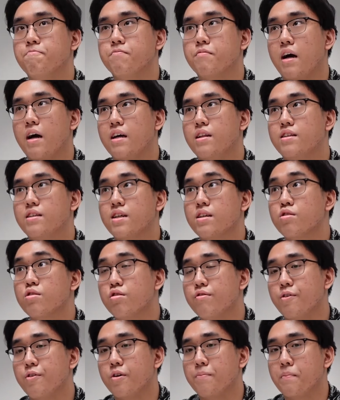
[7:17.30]
I decided to
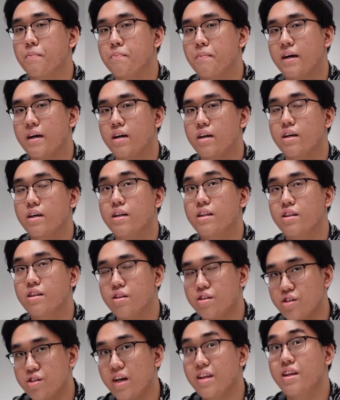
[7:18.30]
go for an
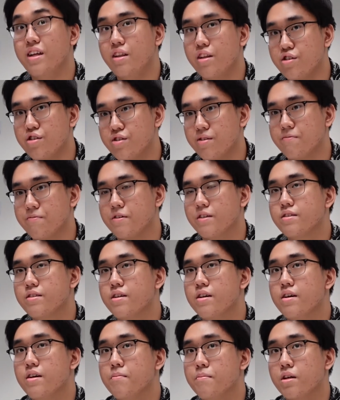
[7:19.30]
internship first
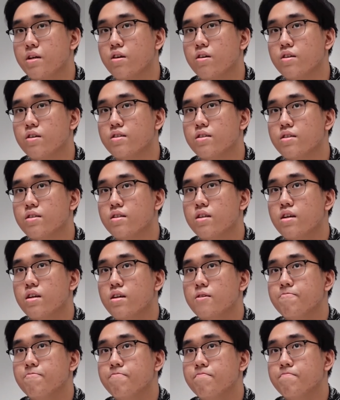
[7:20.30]
because
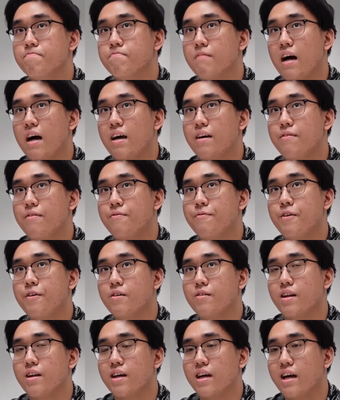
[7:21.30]
I
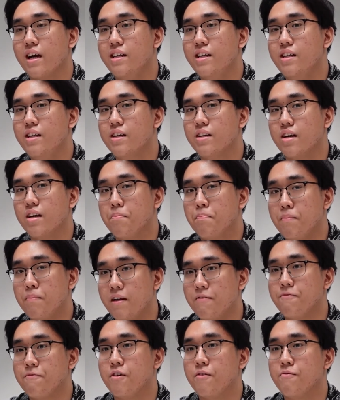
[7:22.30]
felt like I needed a
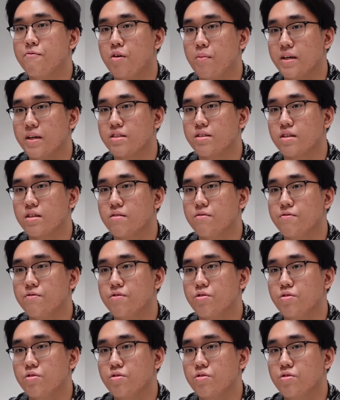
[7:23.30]
platform for
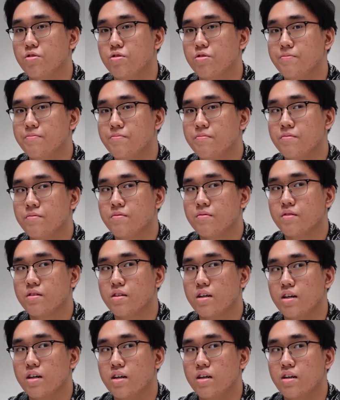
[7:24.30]
myself to
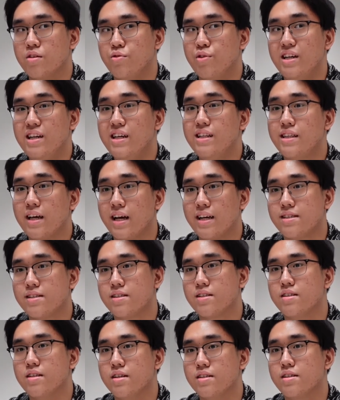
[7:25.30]
really
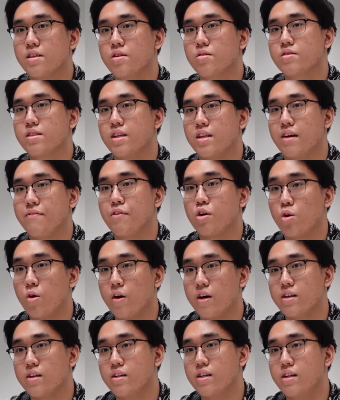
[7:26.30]
test the skills that I've
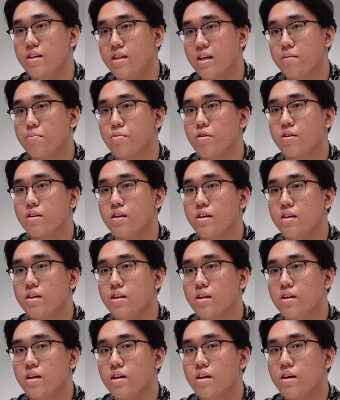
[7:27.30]
acquired in Ngee Ann Poly.
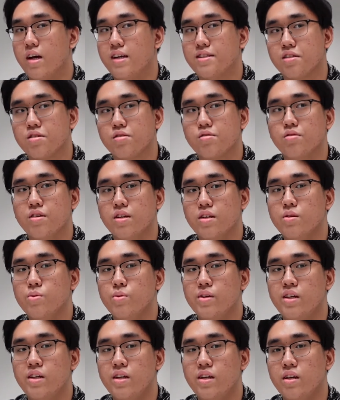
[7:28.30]
As a student,
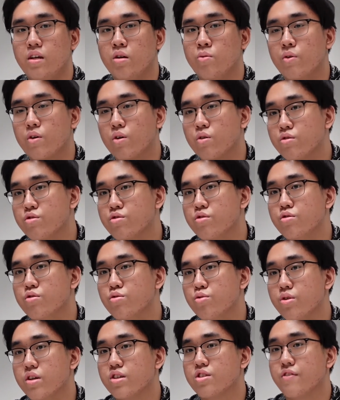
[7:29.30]
we go through
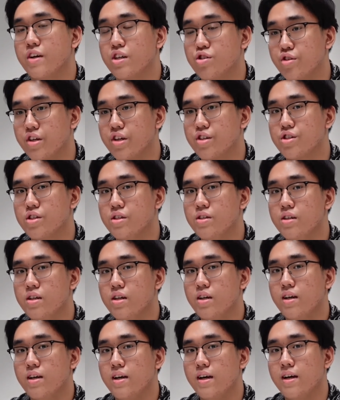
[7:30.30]
2 years of education,
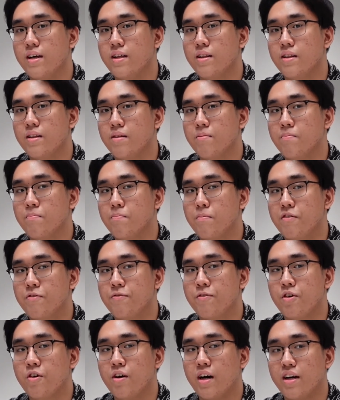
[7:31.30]
and
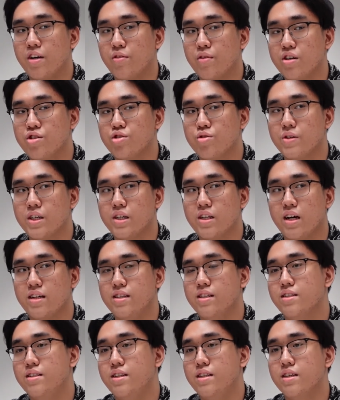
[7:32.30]
before I graduate, I
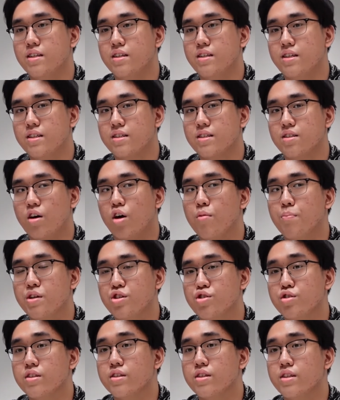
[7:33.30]
just needed this
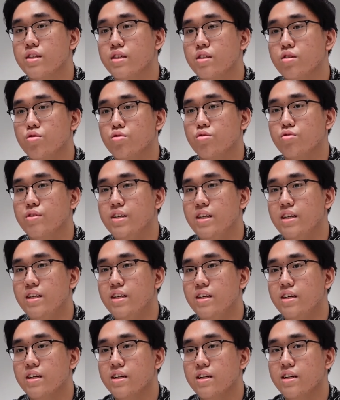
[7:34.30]
opportunity to
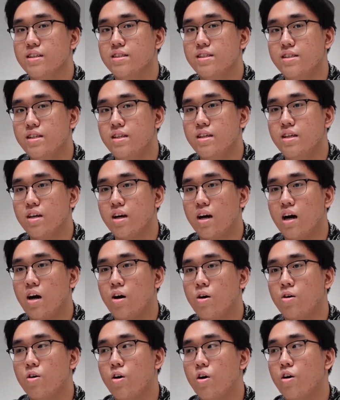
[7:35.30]
really see
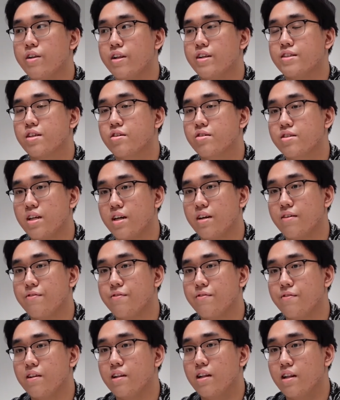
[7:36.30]
how all the skills that
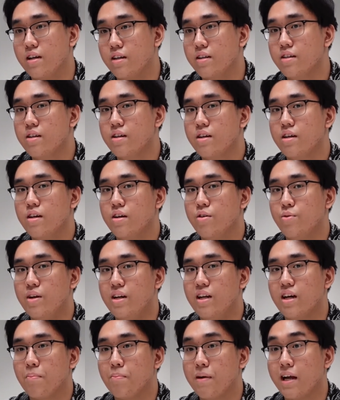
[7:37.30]
I've learned
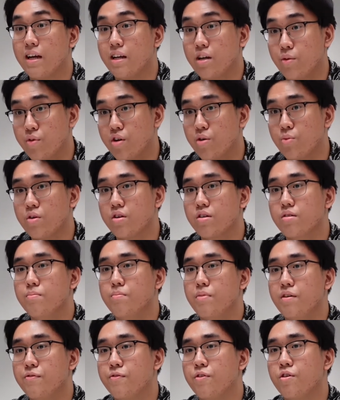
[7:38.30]
really apply in the real world
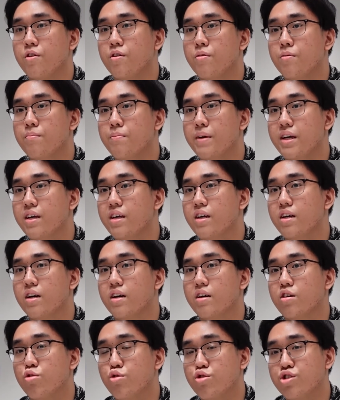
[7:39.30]
before making
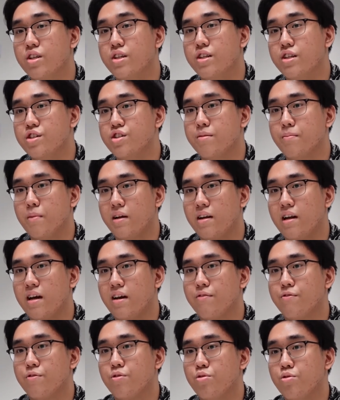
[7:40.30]
a crucial decision in my
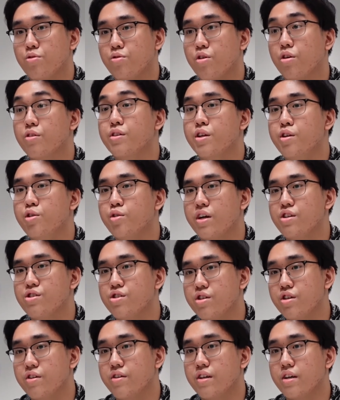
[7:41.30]
life to continue
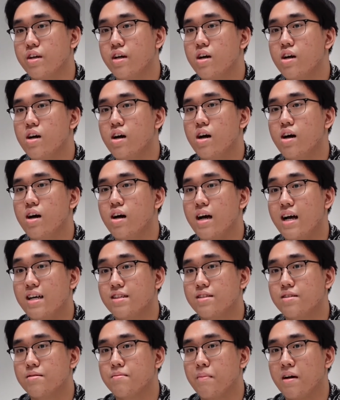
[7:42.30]
engineering
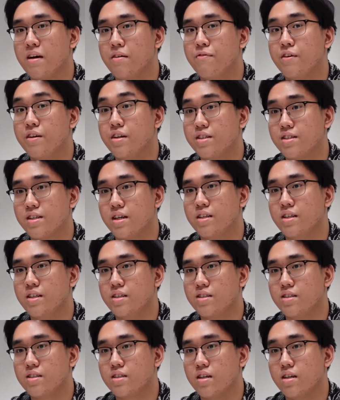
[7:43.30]
as my further
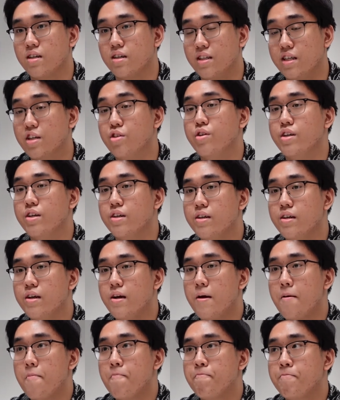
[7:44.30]
studies degree.
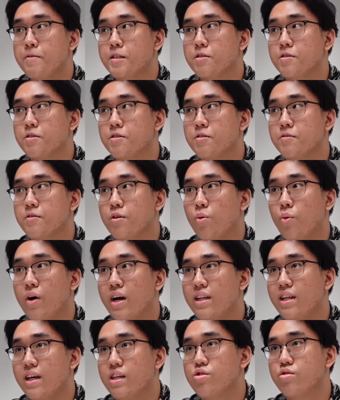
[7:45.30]
So
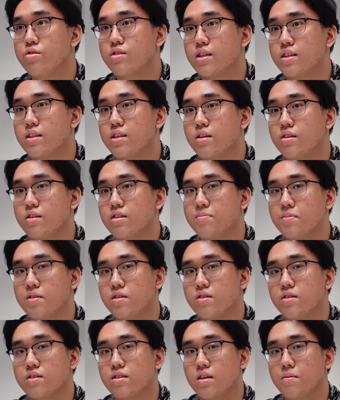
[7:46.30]
why did I choose Singtel is
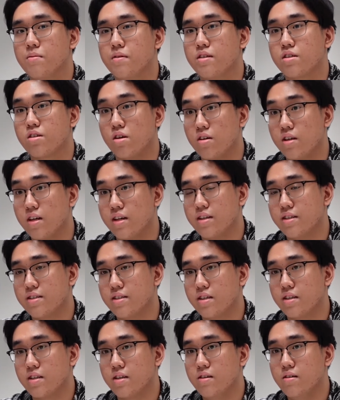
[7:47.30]
because I'm a scholar under
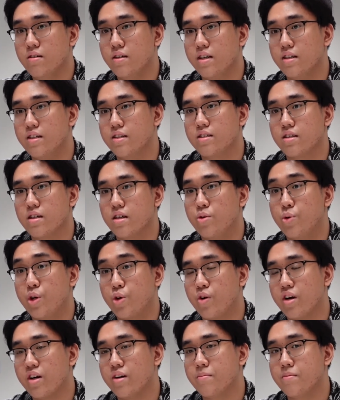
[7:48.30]
Singtel, and it's a
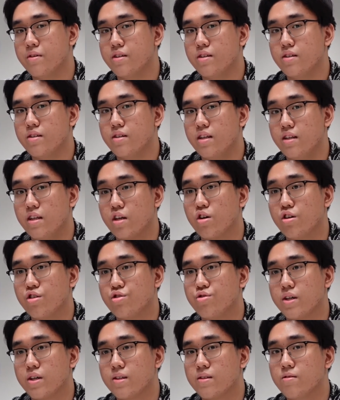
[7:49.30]
requirement in the
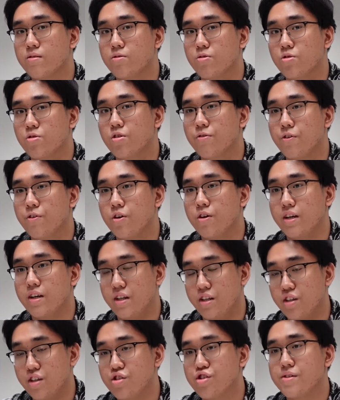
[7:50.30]
contract to go for an
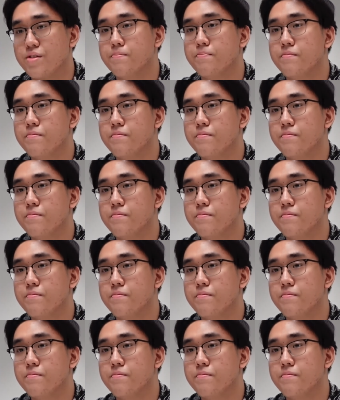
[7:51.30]
internship.